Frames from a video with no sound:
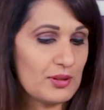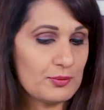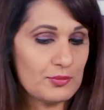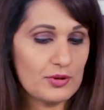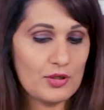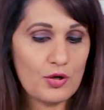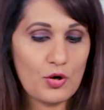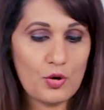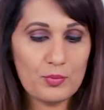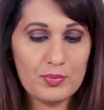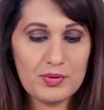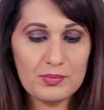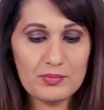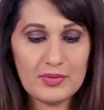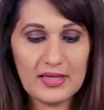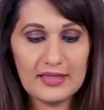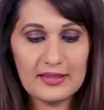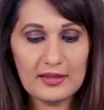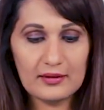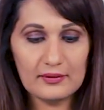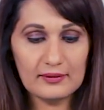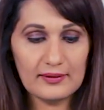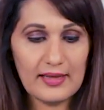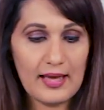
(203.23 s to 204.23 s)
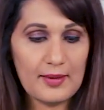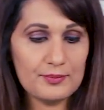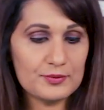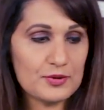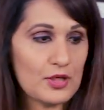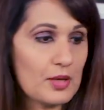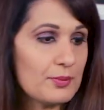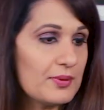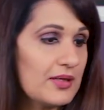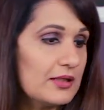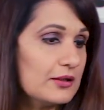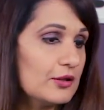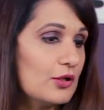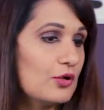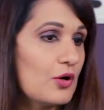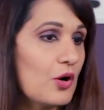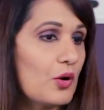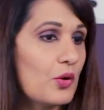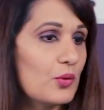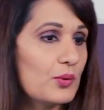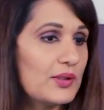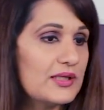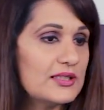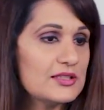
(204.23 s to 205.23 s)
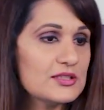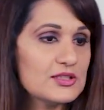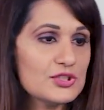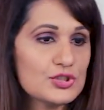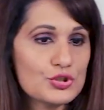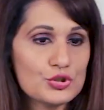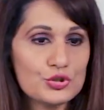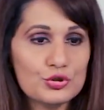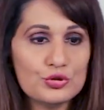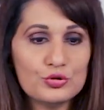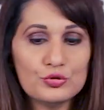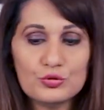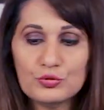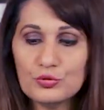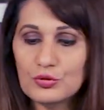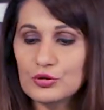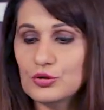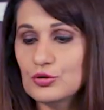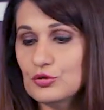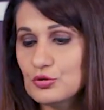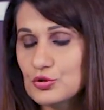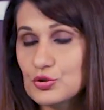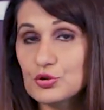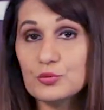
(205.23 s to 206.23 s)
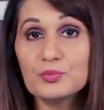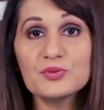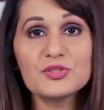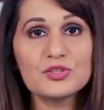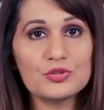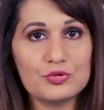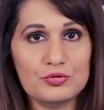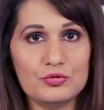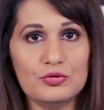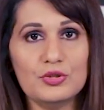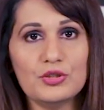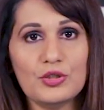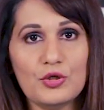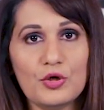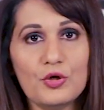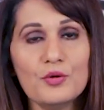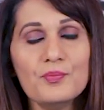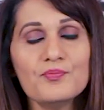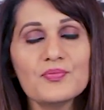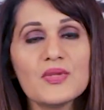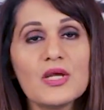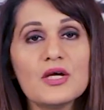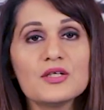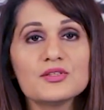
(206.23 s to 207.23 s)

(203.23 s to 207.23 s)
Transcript: I'm going to open my laptop and go into YouTube Studio.